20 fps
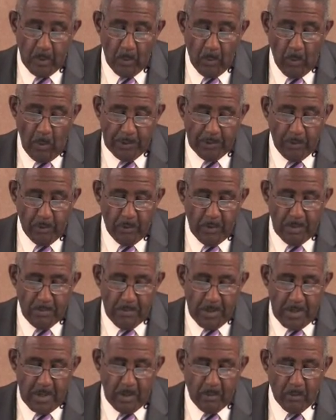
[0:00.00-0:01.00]
What do we
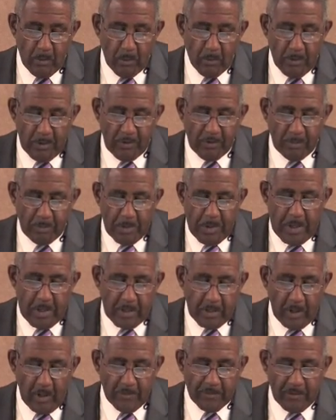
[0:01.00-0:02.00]
mean when we
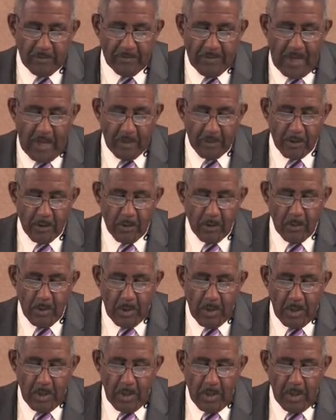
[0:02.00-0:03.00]
speak of the value
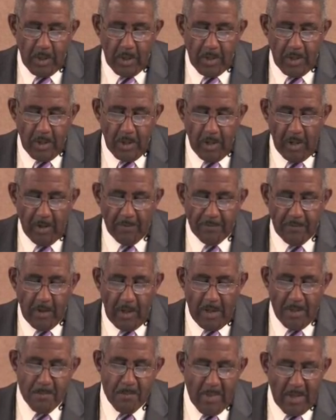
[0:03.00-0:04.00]
of
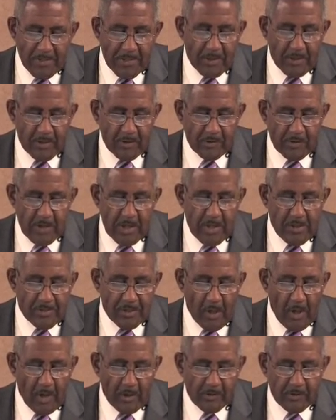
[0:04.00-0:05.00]
a Methodist
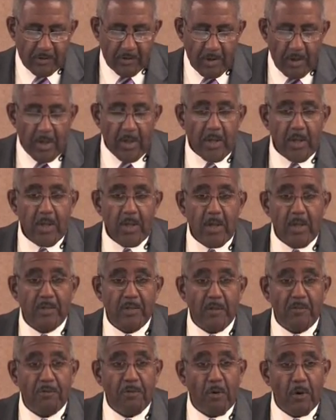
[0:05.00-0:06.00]
ethos in
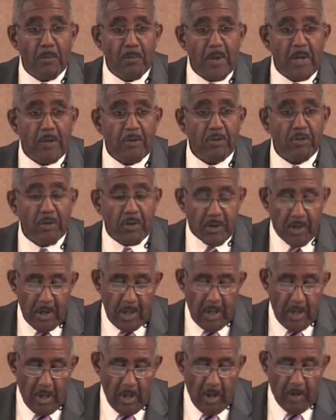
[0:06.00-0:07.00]
the formation
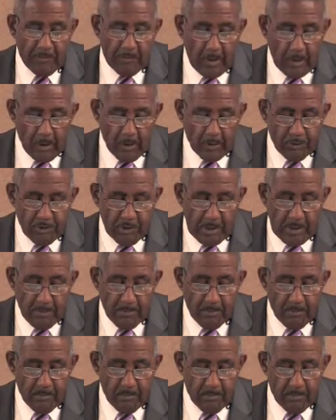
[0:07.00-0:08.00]
of clergy?
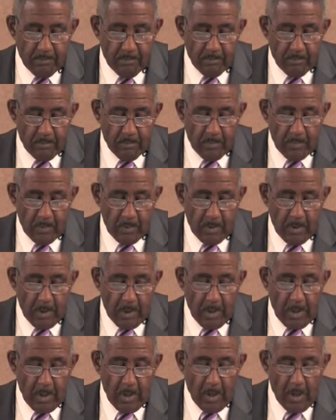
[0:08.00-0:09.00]

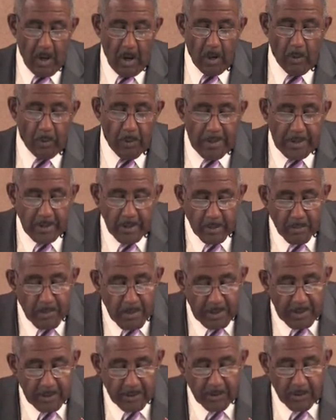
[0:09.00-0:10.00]
Are we
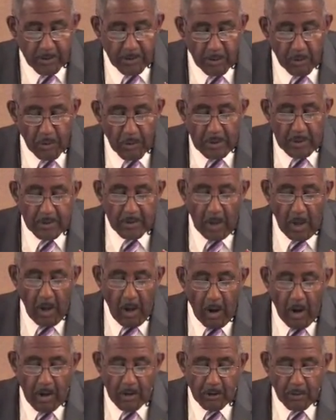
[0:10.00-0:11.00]
committed to doing the
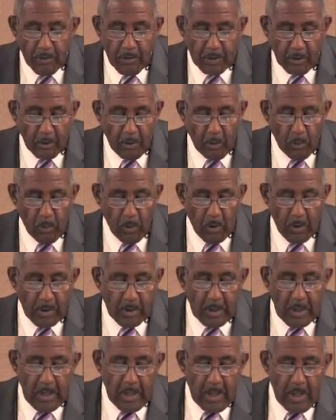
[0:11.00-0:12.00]
hard, critical
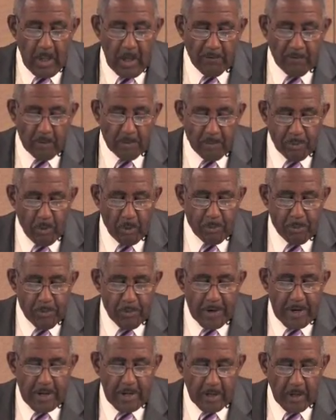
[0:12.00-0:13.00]
work of
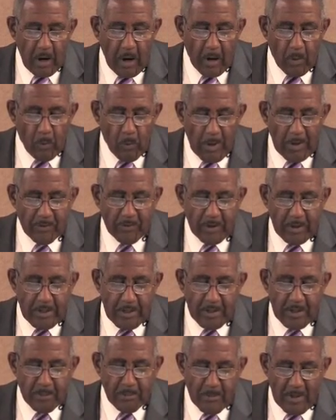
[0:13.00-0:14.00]
appropriating our
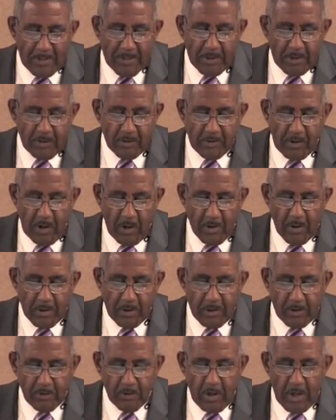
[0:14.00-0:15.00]
Wesleyan and Methodist
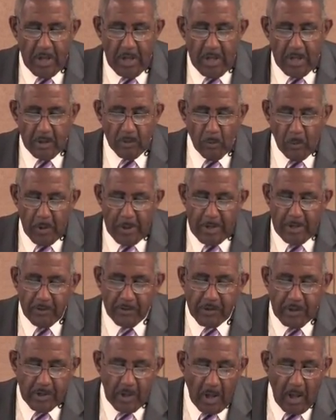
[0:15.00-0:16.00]
heritage in
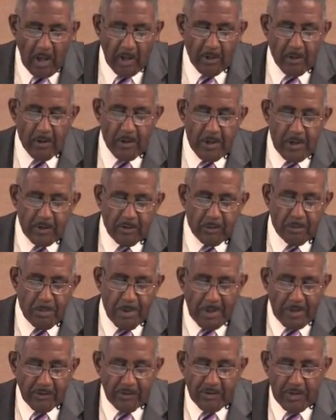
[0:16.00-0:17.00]
ways that honor its
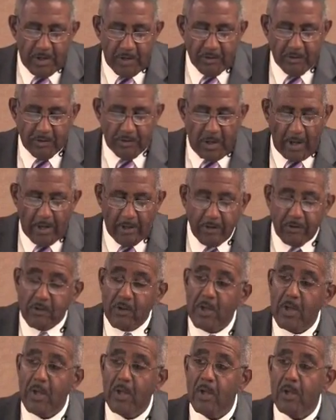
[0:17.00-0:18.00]
best
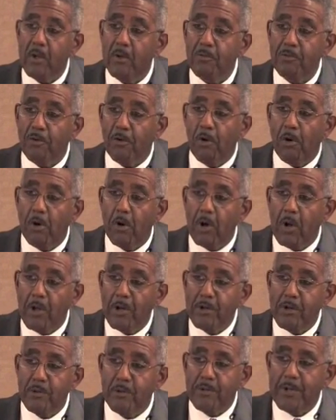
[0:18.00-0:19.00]
insights for
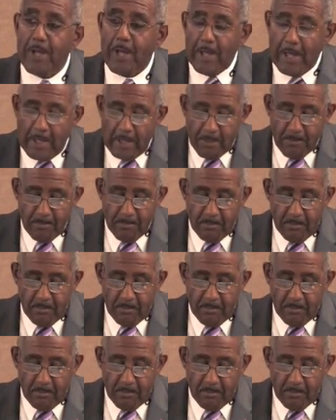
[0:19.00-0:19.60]
a new day?